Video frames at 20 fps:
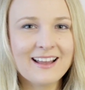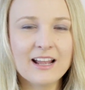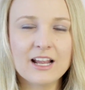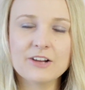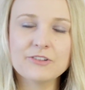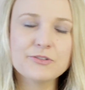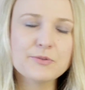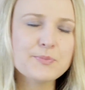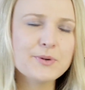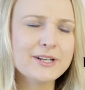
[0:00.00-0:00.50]

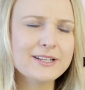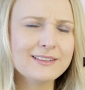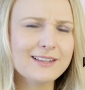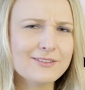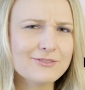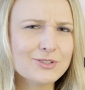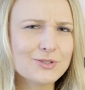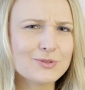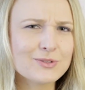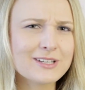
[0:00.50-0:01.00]
Everybody
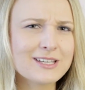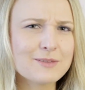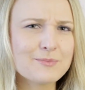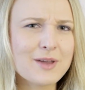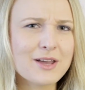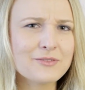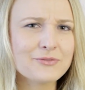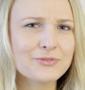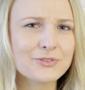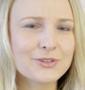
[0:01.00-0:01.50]
loves talking
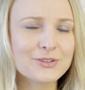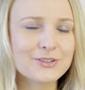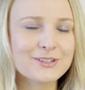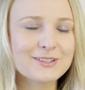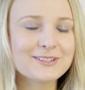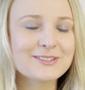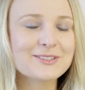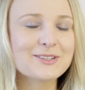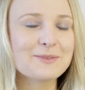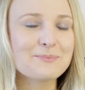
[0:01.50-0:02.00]
about
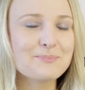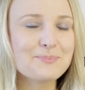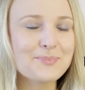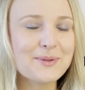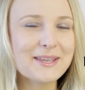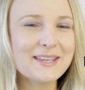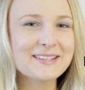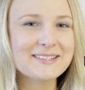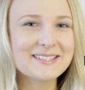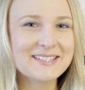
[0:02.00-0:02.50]
food, so
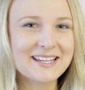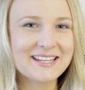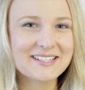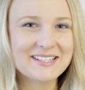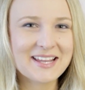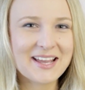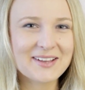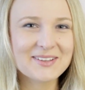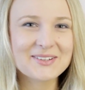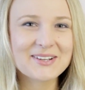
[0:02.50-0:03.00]
be as
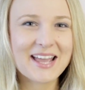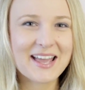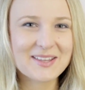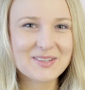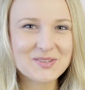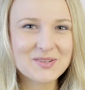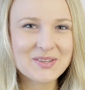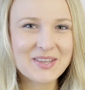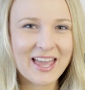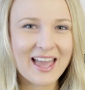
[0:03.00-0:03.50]
detailed
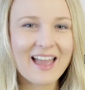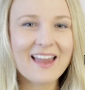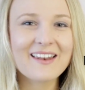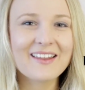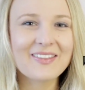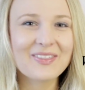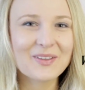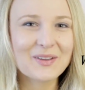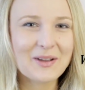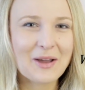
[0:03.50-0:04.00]
as you can
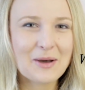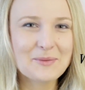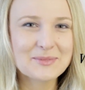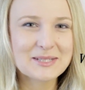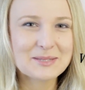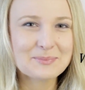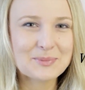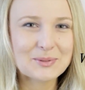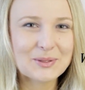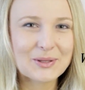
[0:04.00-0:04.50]
in the
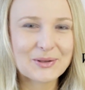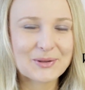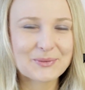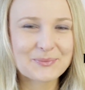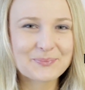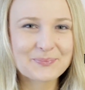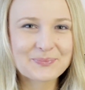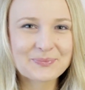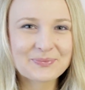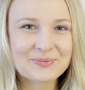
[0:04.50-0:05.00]
comments below.
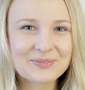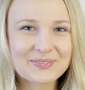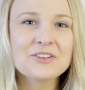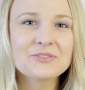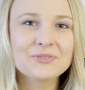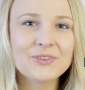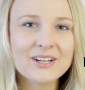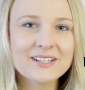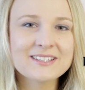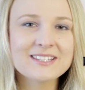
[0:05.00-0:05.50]

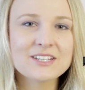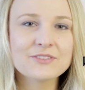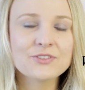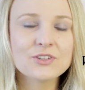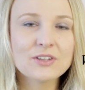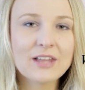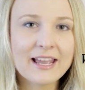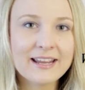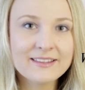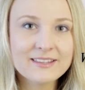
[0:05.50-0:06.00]
Friends, if
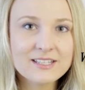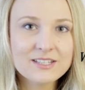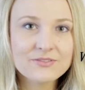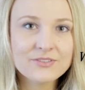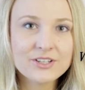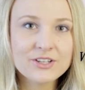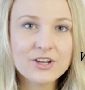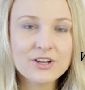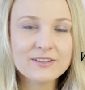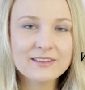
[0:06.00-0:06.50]
you like this
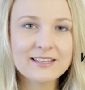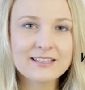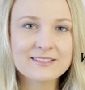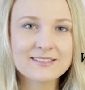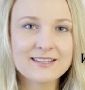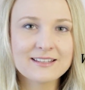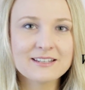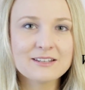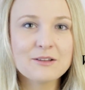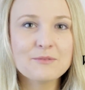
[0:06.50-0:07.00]
video
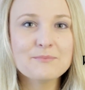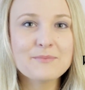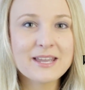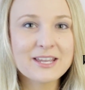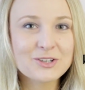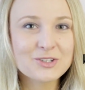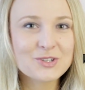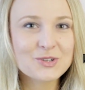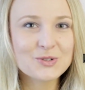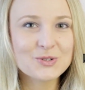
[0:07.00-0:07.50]
lesson,
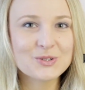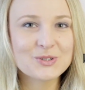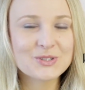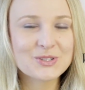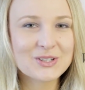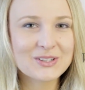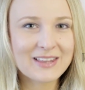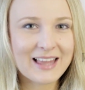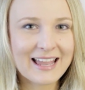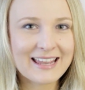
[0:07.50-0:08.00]
make sure
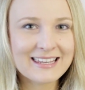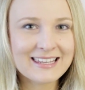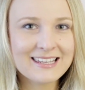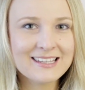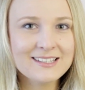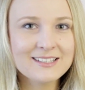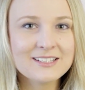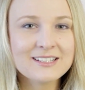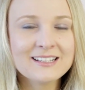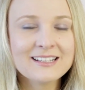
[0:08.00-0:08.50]
to like
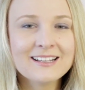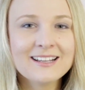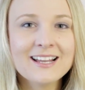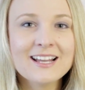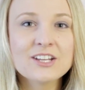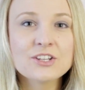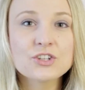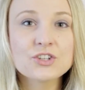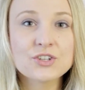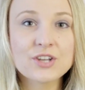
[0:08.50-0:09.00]
it.
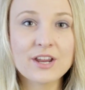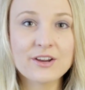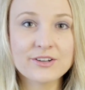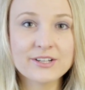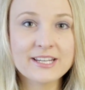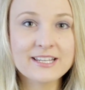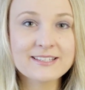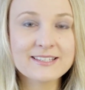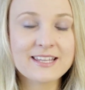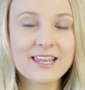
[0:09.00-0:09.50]

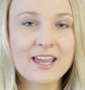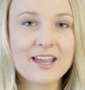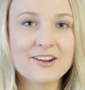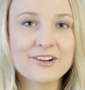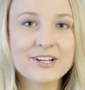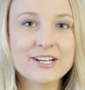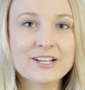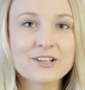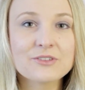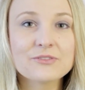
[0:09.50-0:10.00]
Sharing is
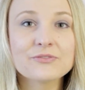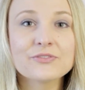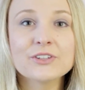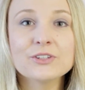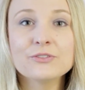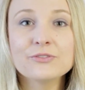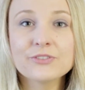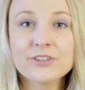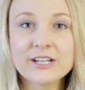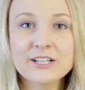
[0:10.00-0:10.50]
caring.
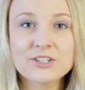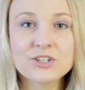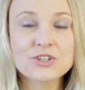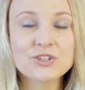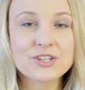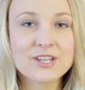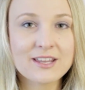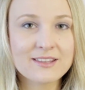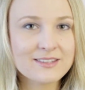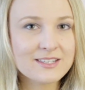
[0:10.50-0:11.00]
Feel free to
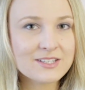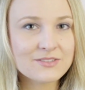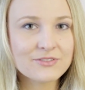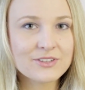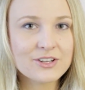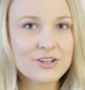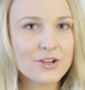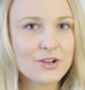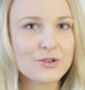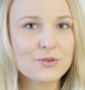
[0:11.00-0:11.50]
share this
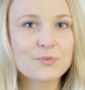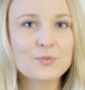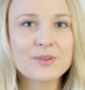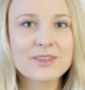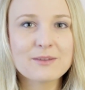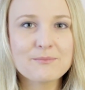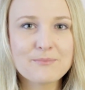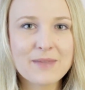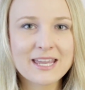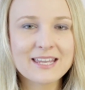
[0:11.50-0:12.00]
video with
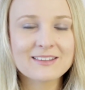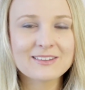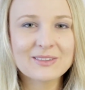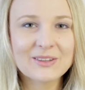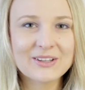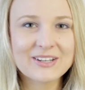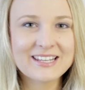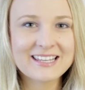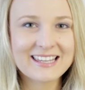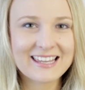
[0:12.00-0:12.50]
a mate
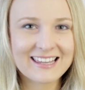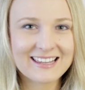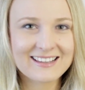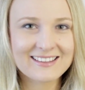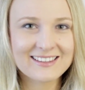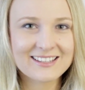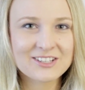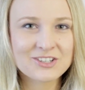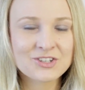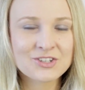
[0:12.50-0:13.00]
learning
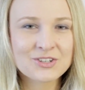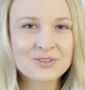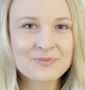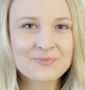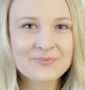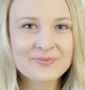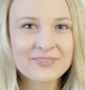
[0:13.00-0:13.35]
English.